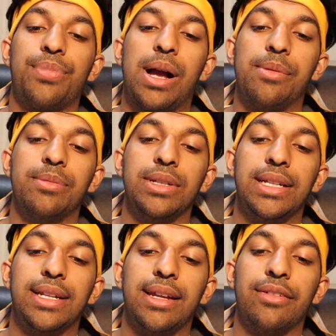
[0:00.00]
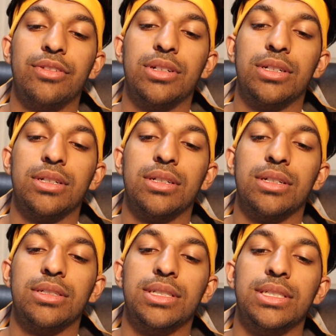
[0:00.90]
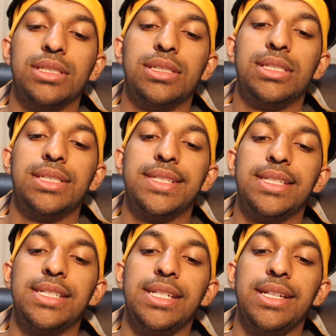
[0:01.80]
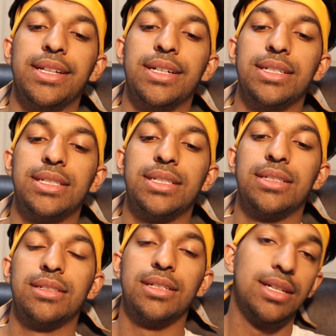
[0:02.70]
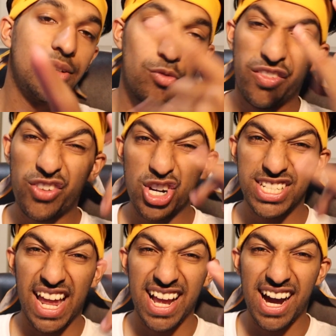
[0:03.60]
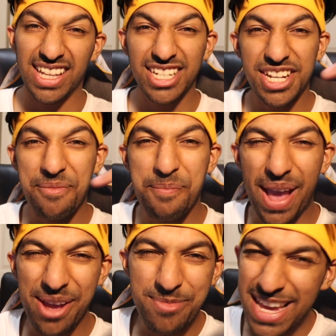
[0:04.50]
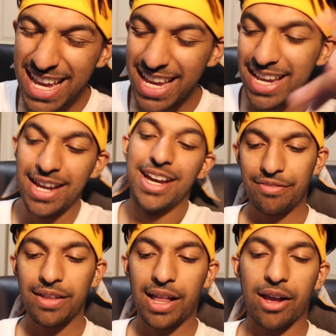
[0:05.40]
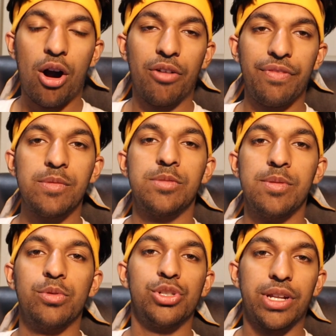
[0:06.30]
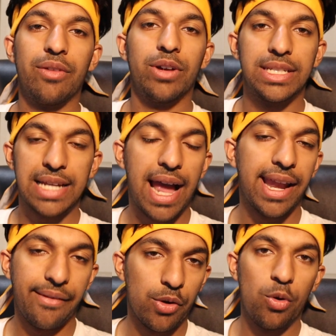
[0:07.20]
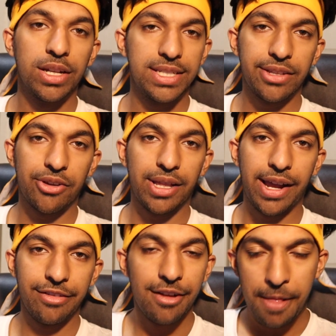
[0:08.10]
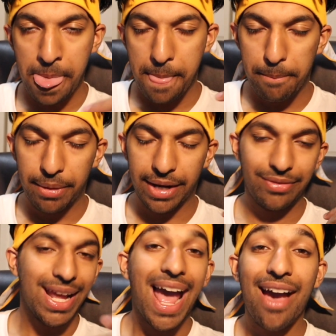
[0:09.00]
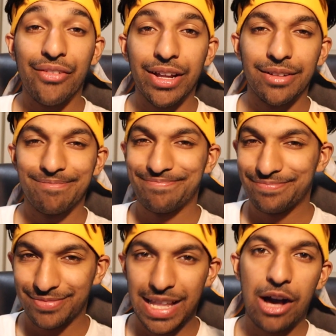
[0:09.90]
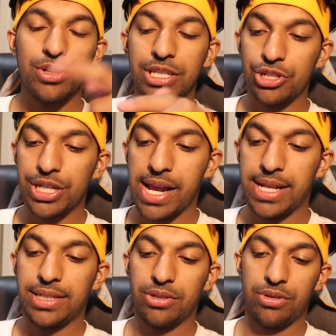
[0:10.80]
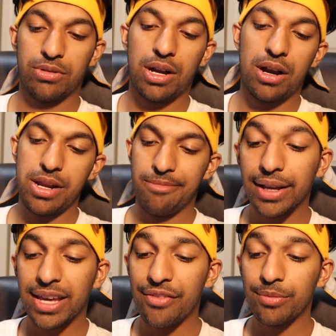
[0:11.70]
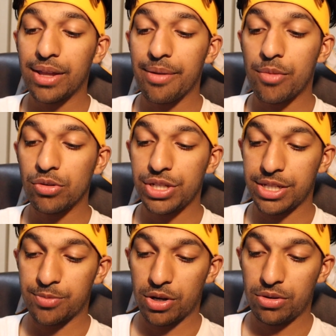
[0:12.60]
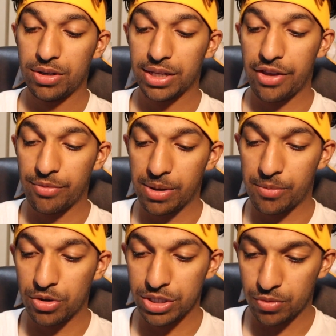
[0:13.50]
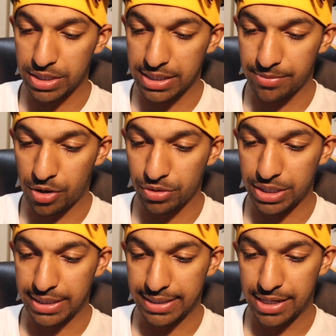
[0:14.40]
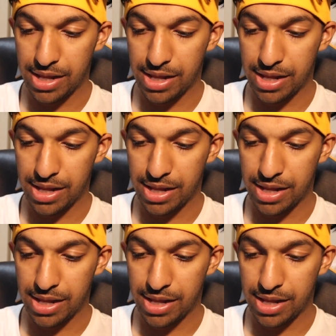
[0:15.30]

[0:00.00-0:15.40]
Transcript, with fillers: Probably never gonna see this. Reverse psychology, baby. I feel like all famous people should have went skydiving once in their life, but if they haven't, now is their chance. So Okard, give him the emojis, bro. Give him the emojis. What's his emojis?